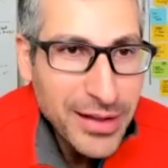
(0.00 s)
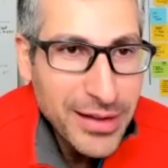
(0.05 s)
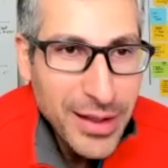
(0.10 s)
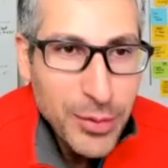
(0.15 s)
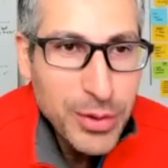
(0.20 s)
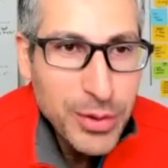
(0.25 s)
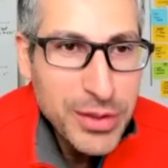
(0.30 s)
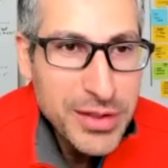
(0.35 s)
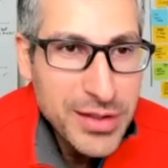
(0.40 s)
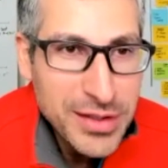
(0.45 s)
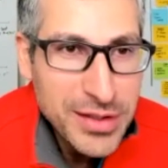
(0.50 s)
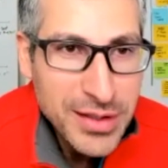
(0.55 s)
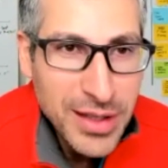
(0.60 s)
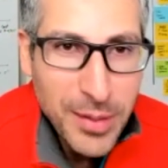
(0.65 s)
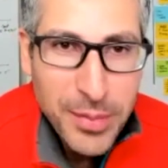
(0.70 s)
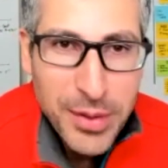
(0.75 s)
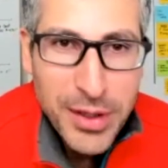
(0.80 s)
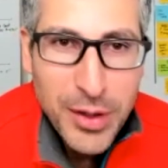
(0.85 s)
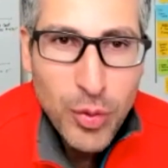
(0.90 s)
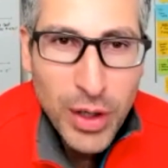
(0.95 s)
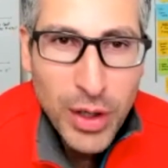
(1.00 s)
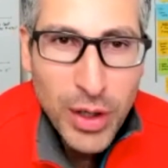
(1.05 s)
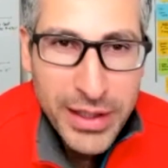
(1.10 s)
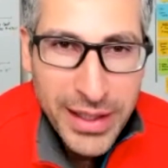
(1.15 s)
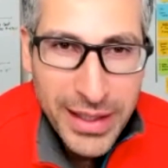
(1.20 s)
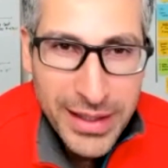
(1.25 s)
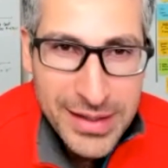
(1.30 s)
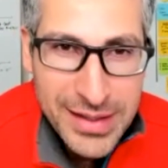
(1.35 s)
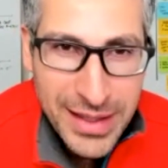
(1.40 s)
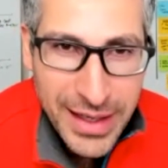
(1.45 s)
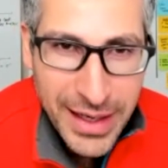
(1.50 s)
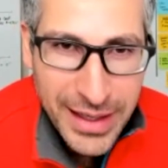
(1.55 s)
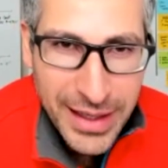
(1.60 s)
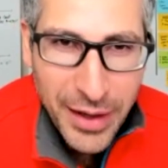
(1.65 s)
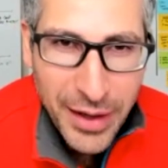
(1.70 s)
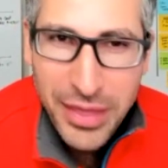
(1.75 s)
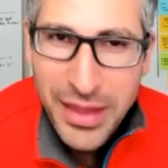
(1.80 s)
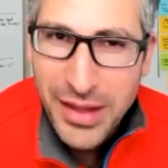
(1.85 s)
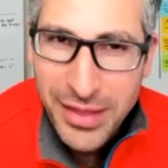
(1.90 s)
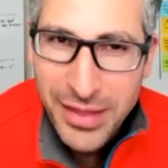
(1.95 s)
There was this company, One Kings Lane. I
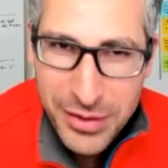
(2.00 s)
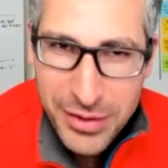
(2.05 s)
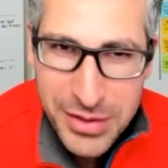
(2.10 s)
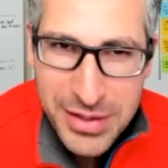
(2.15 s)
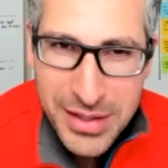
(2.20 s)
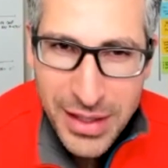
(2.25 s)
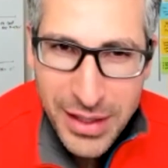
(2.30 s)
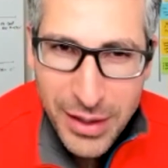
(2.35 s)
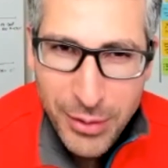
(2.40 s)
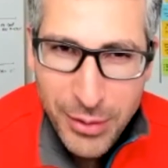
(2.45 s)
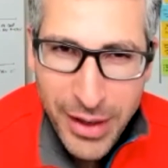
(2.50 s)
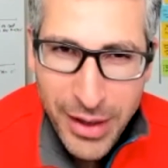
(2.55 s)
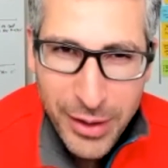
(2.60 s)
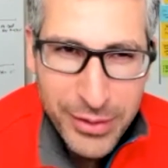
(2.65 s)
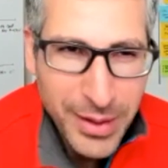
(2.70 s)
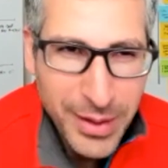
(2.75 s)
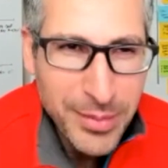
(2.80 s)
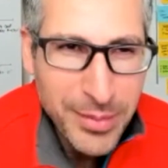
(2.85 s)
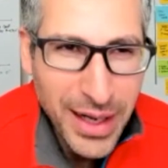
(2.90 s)
think they're still around.